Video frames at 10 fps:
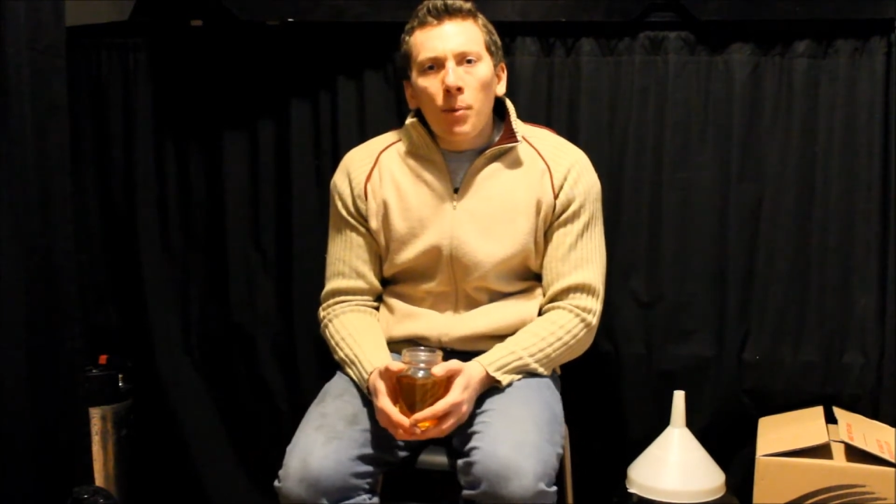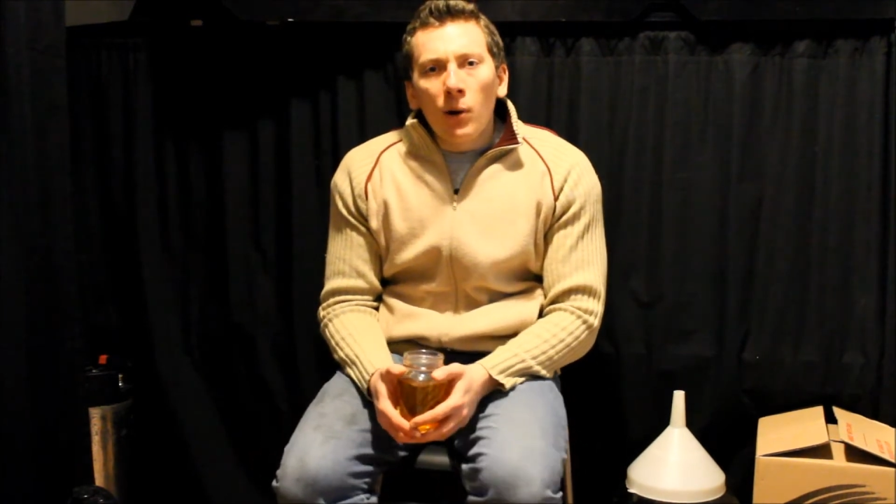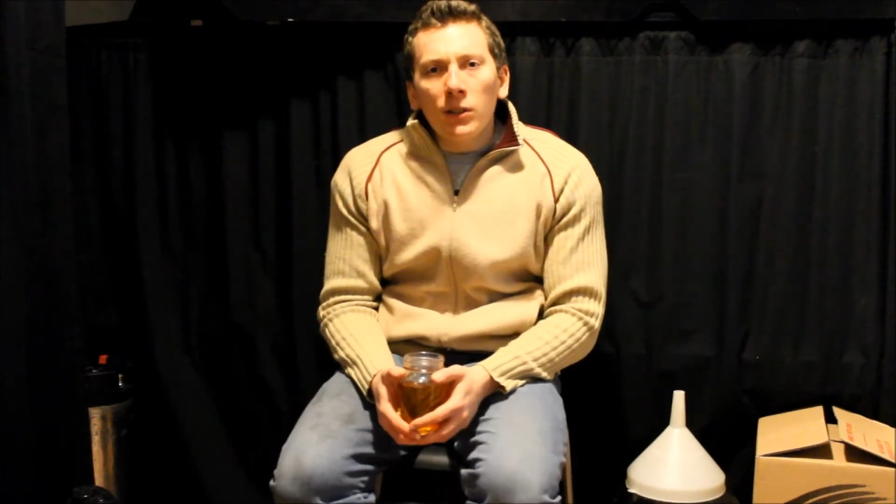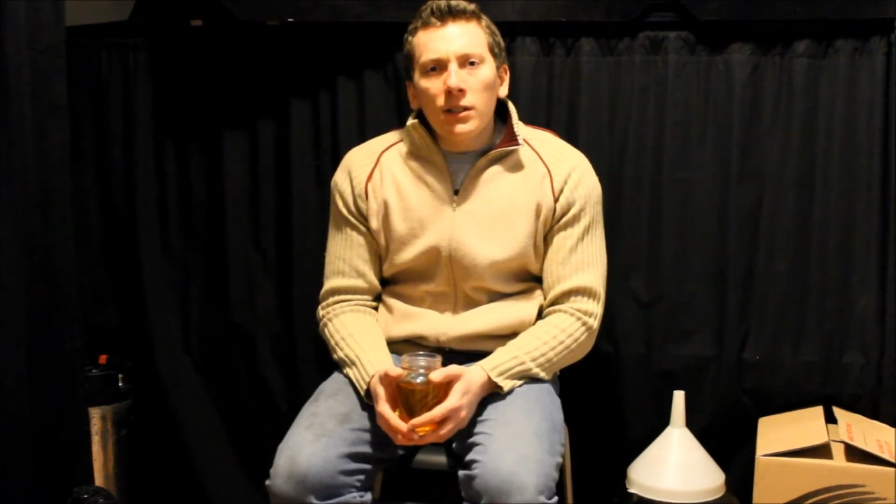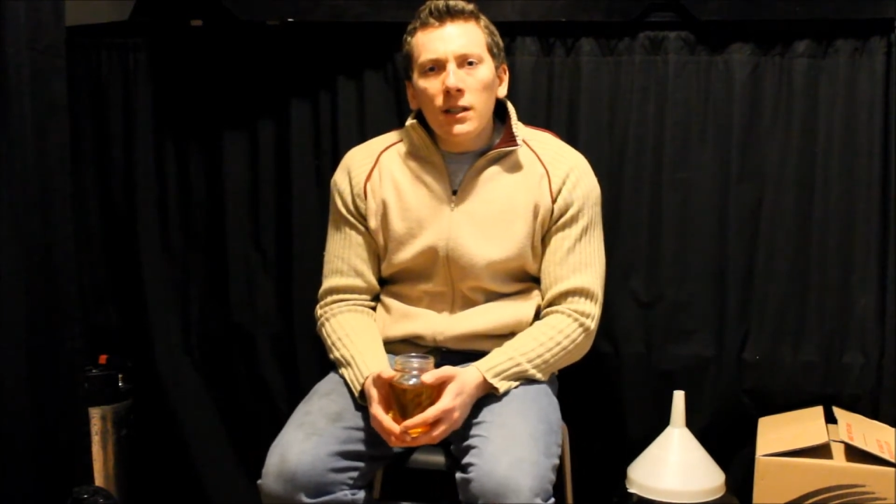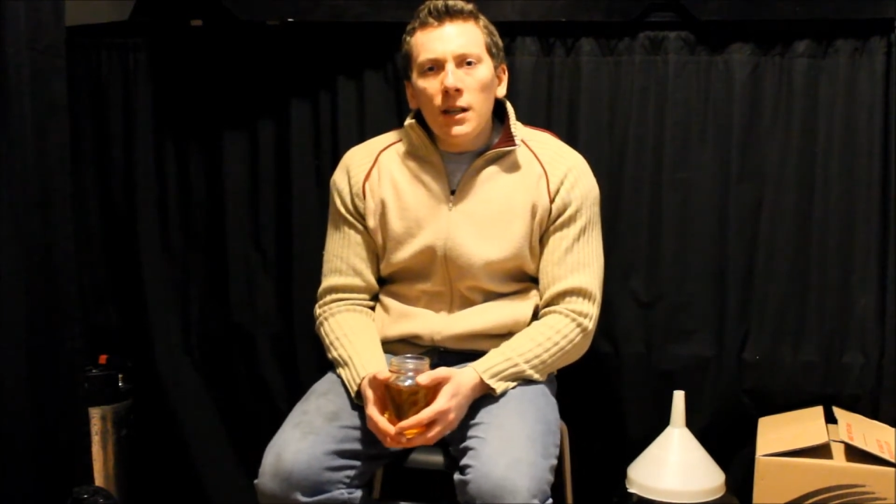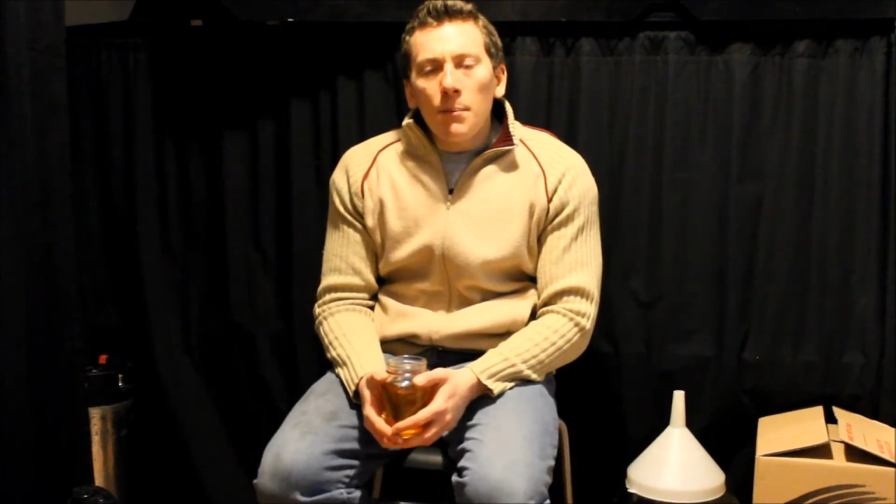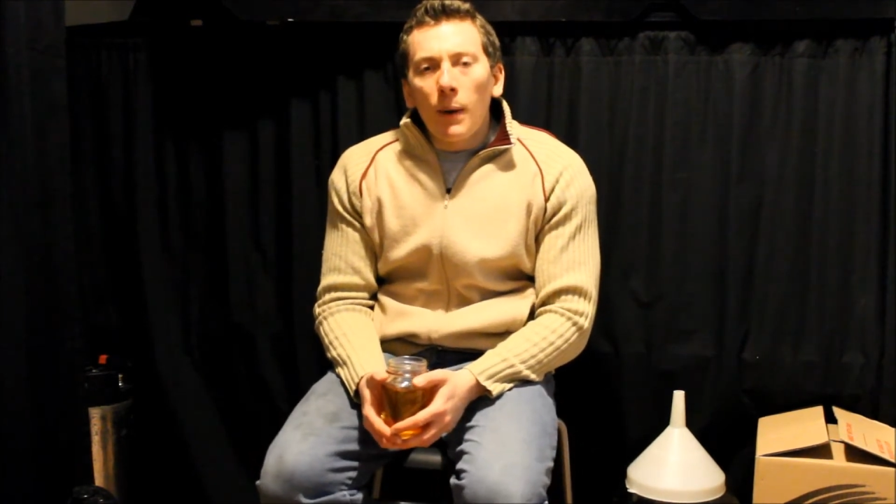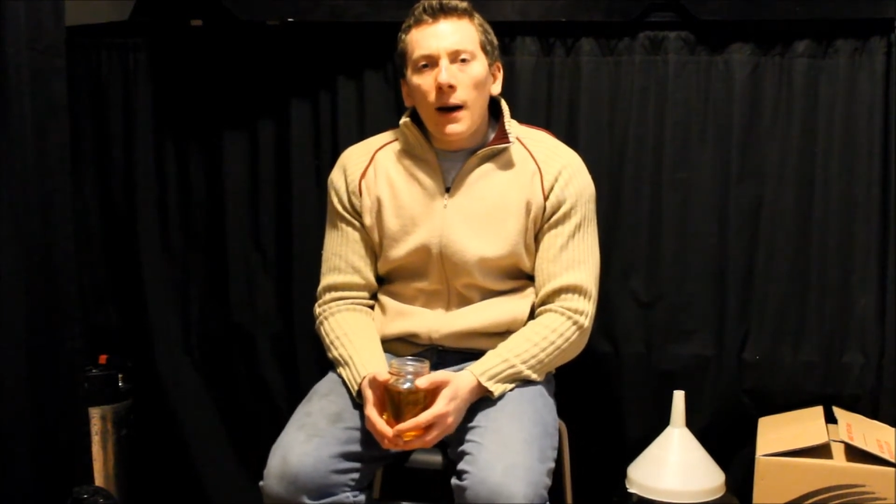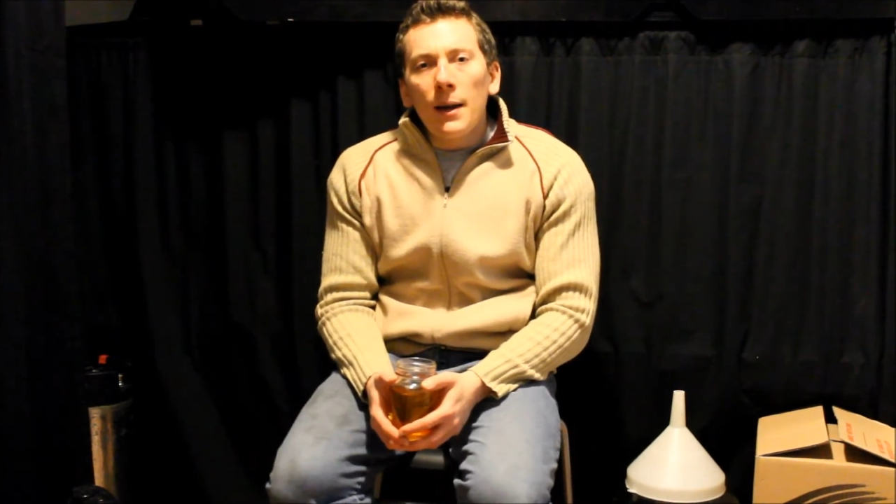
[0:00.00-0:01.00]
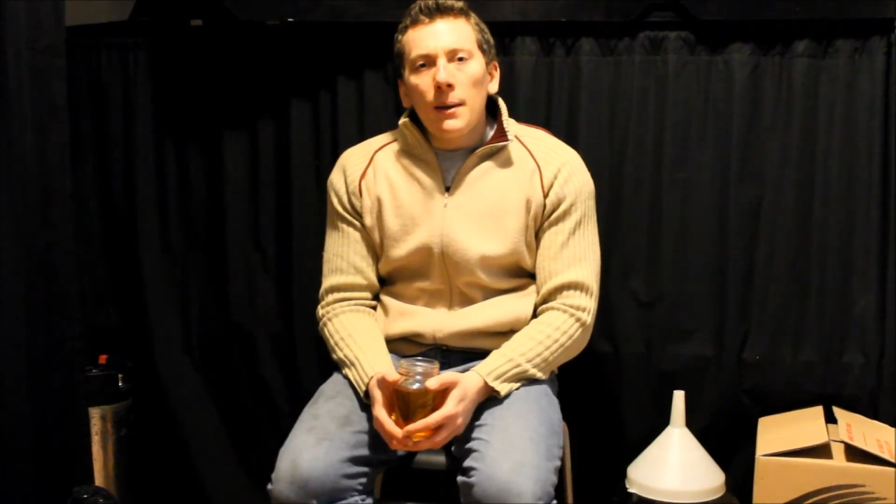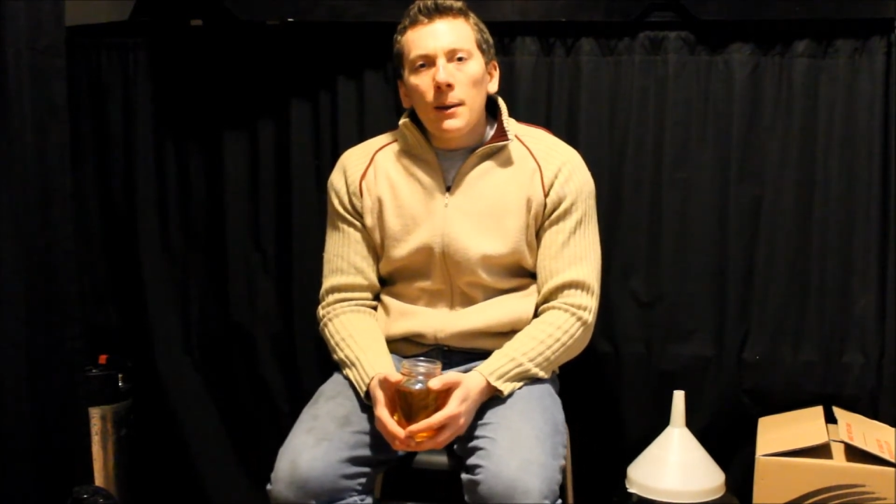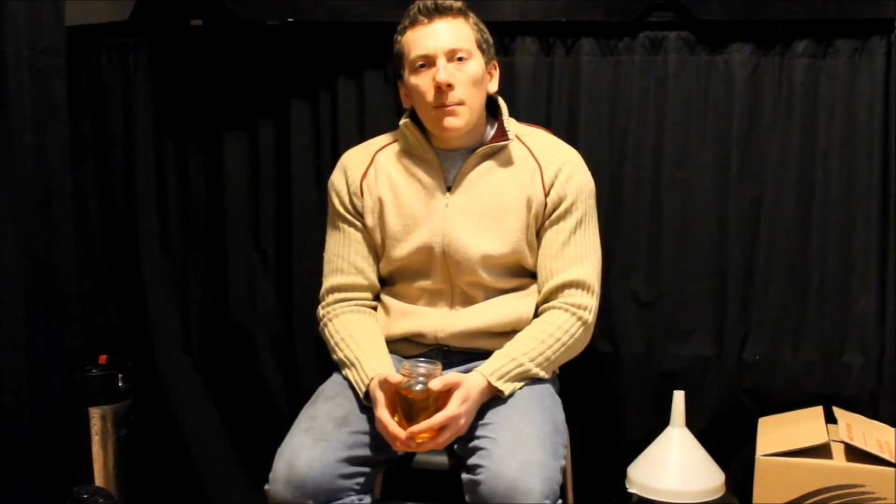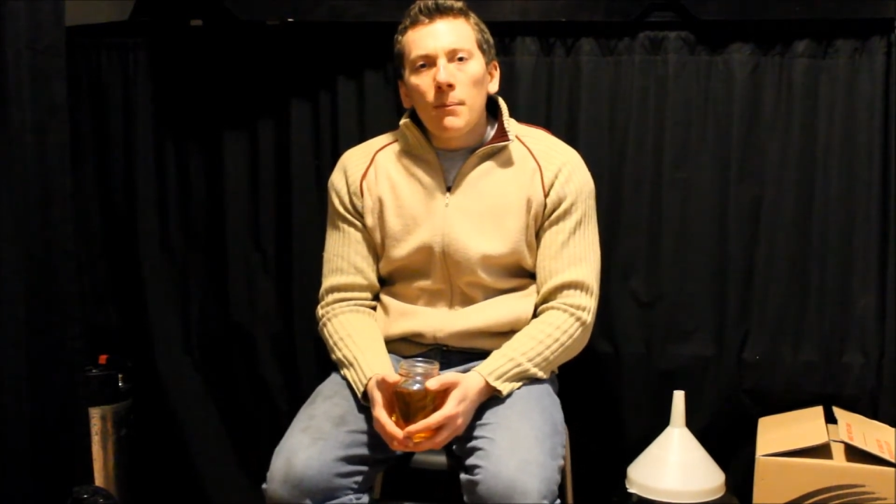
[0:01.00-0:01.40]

personally buy